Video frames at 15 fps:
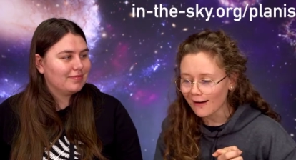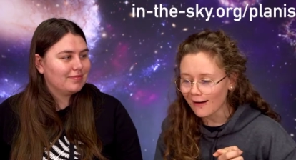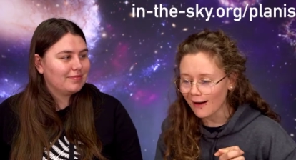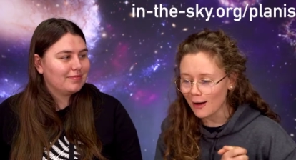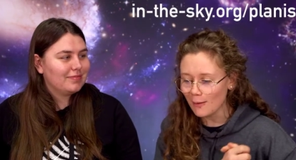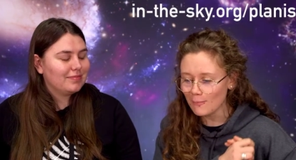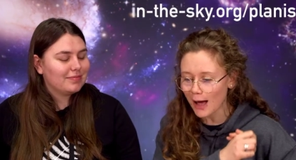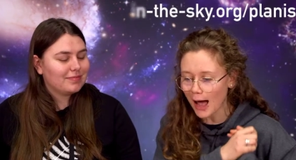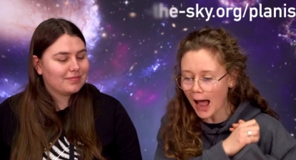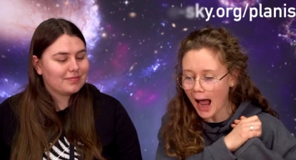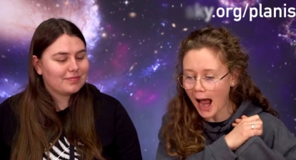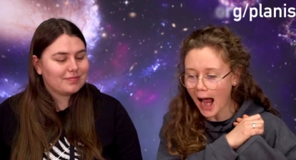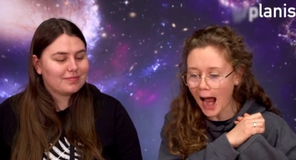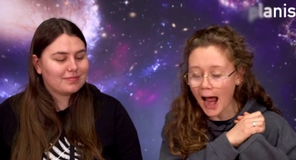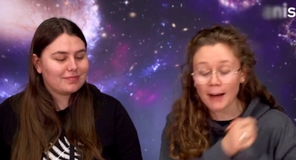Speaker 1: um,
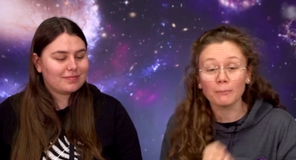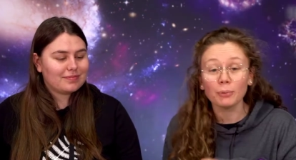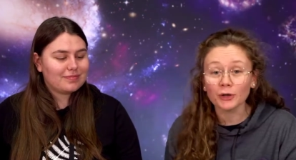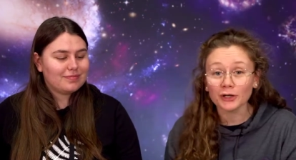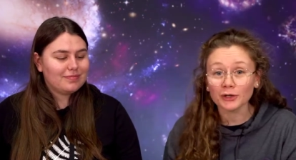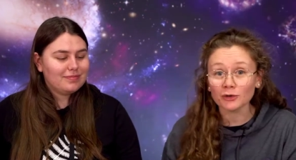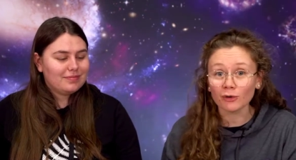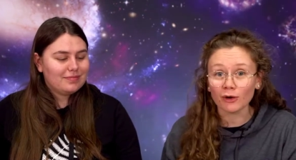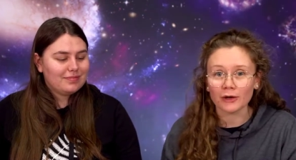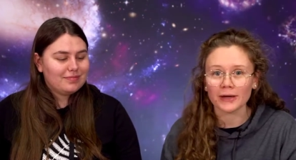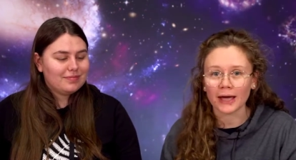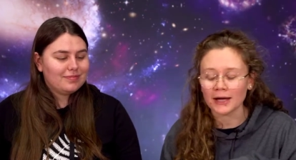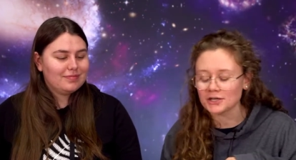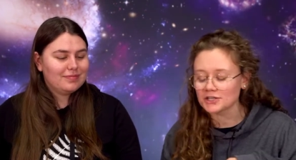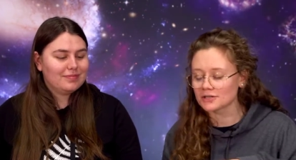and put in your
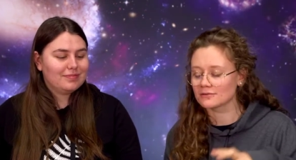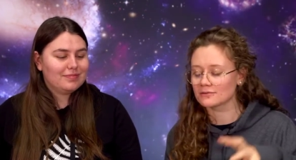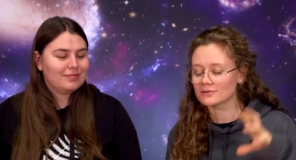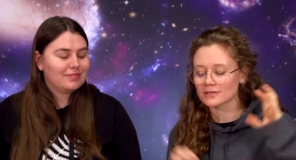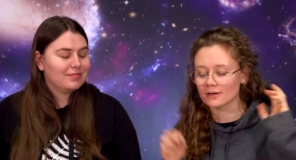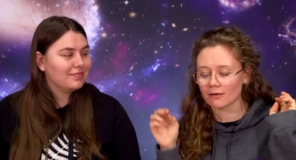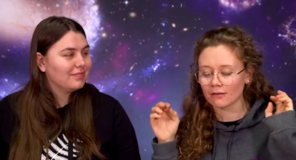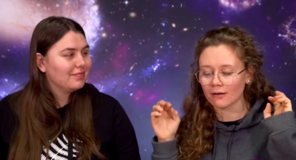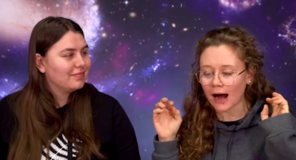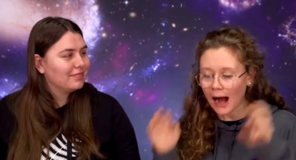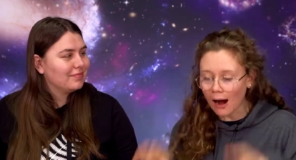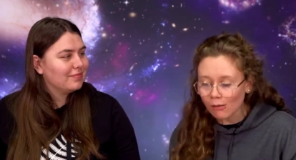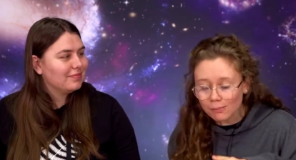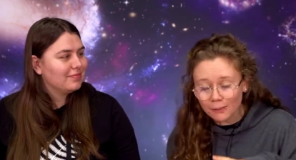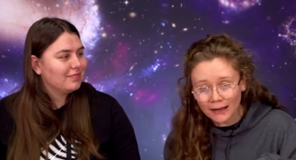location. So,
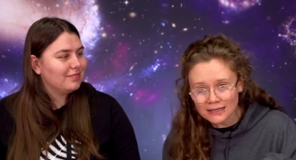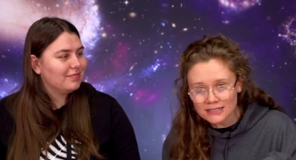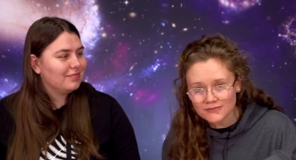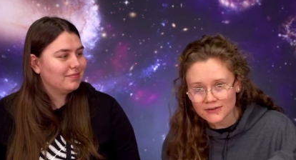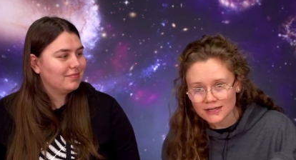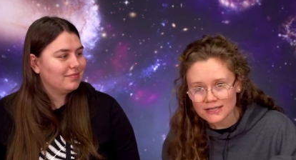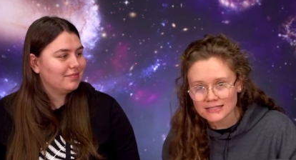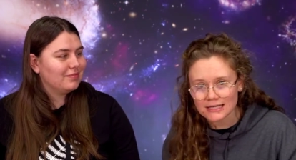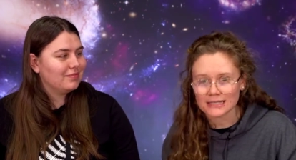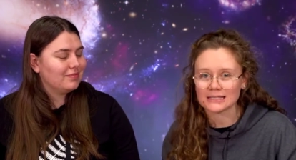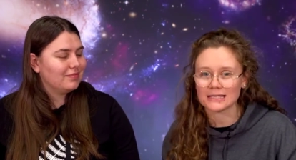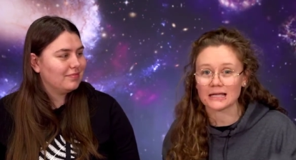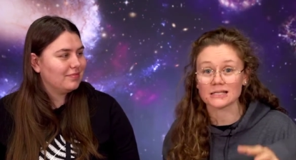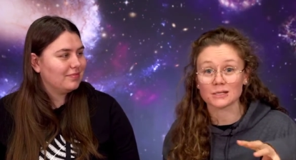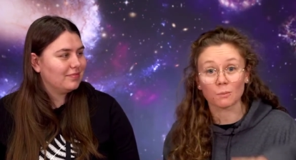our planispheres are
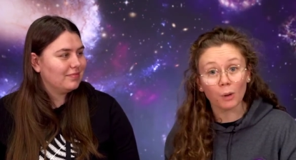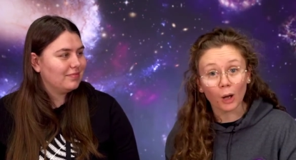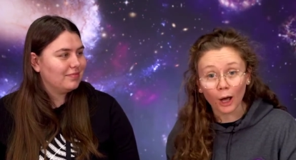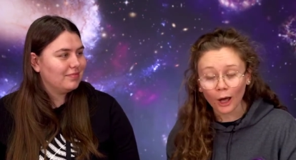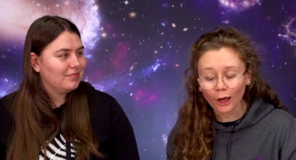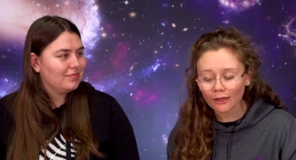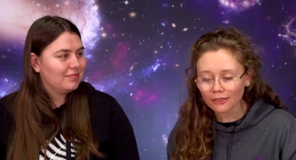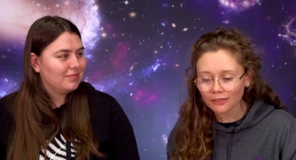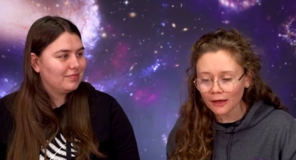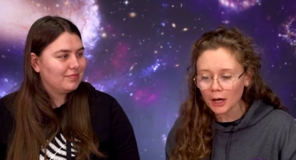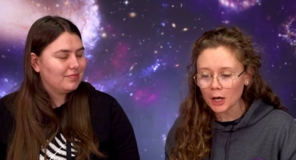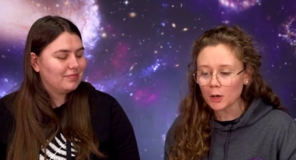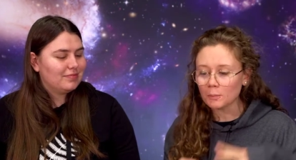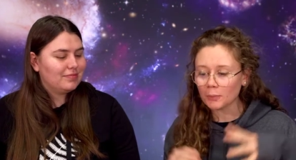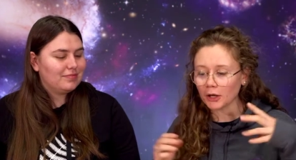set to Perth,
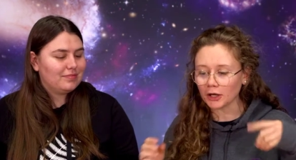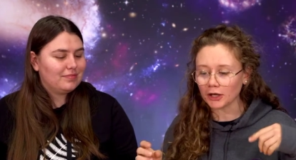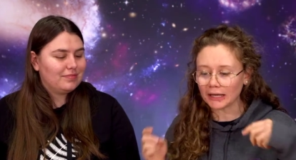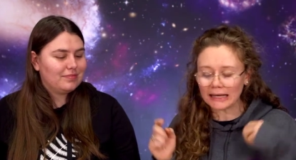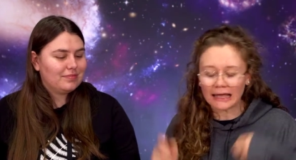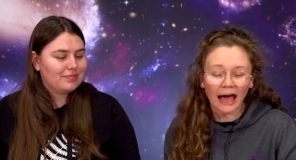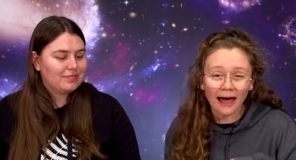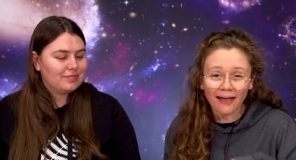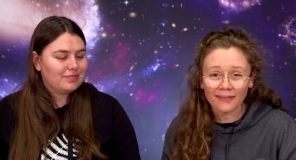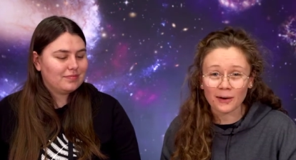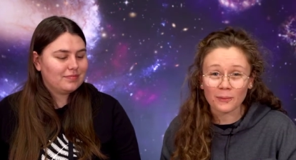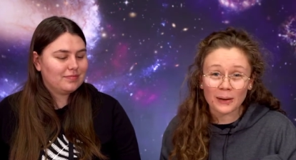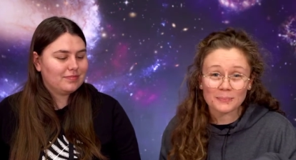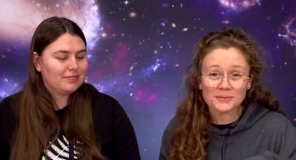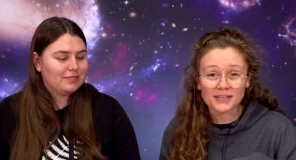but at that
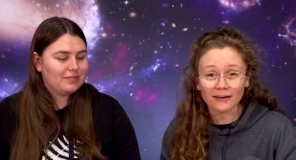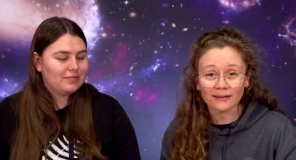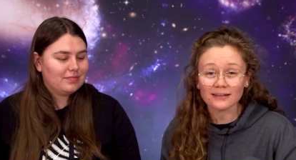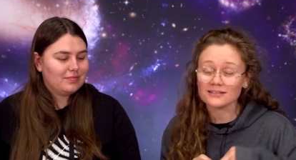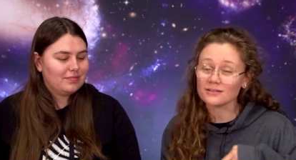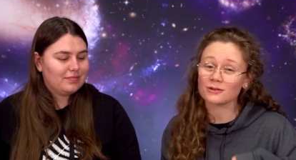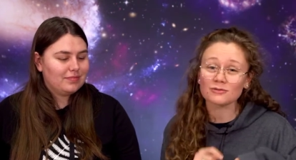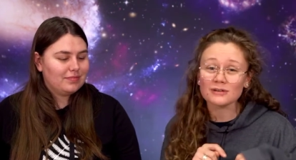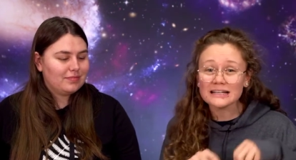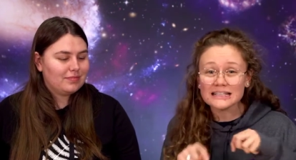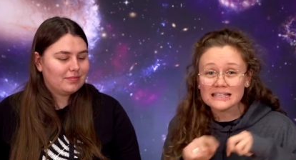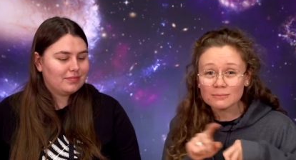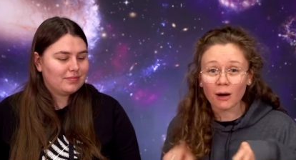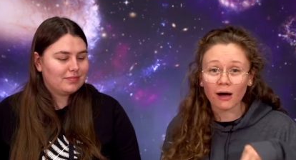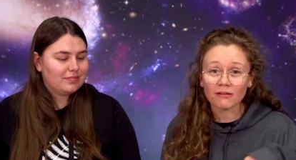website, it's got a really
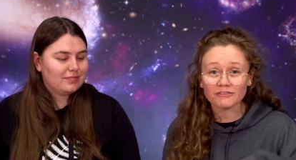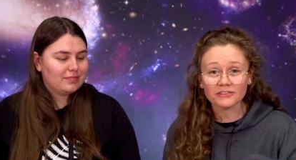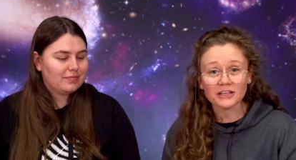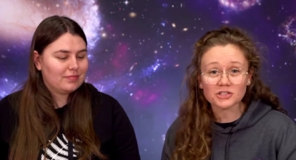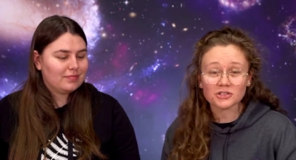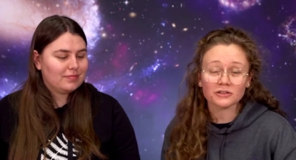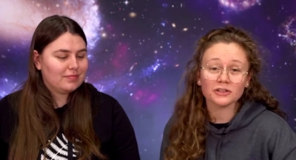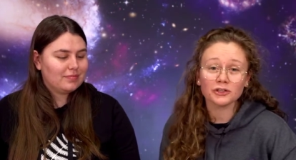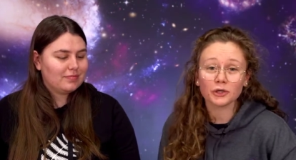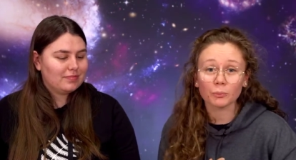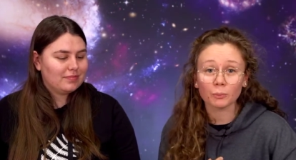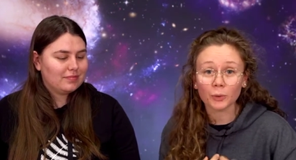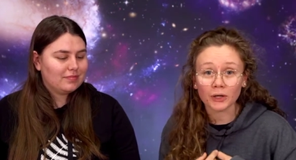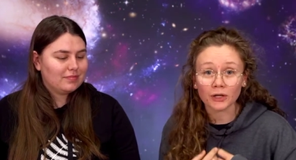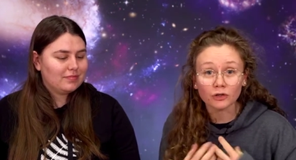smart feature and you can
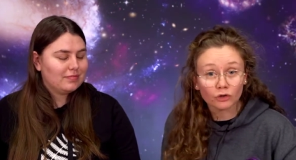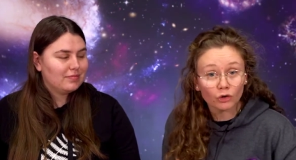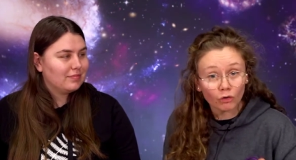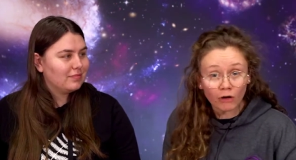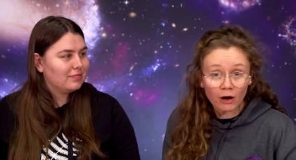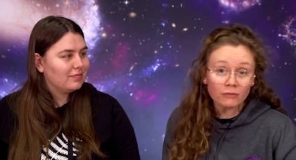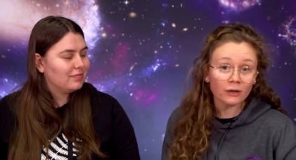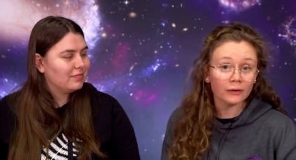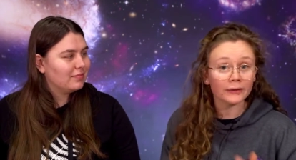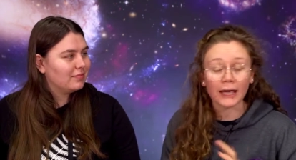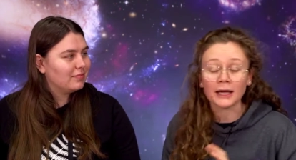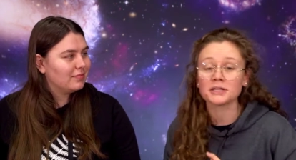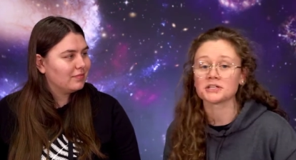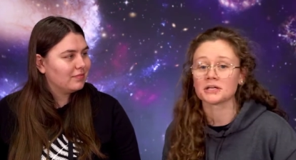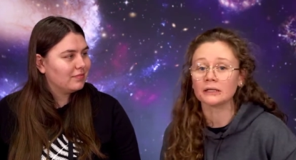put in your own
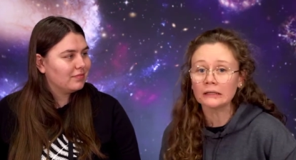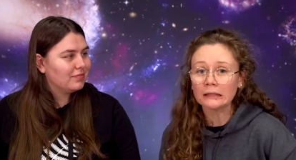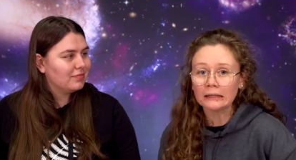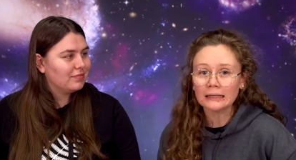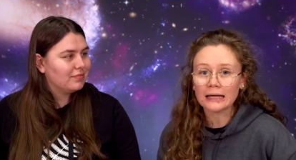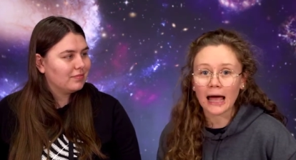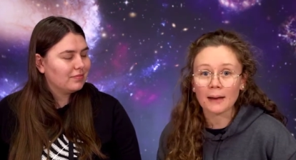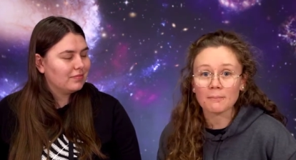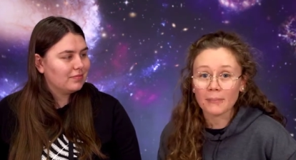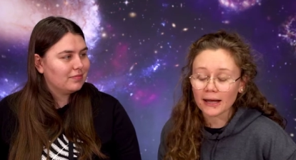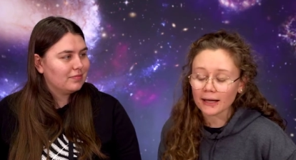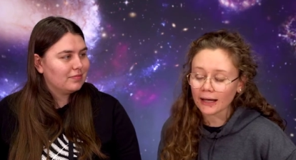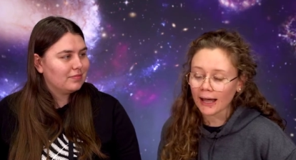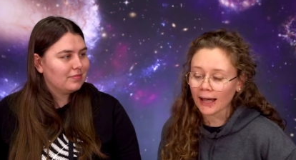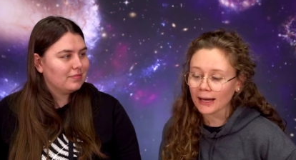location and make
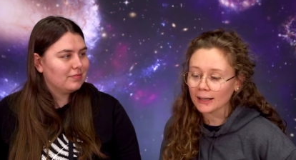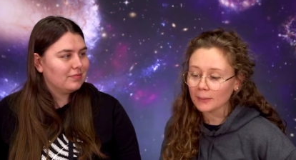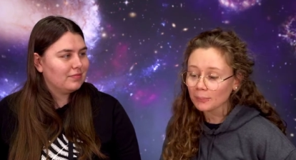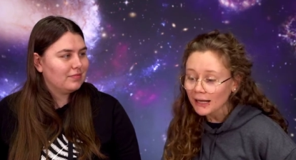a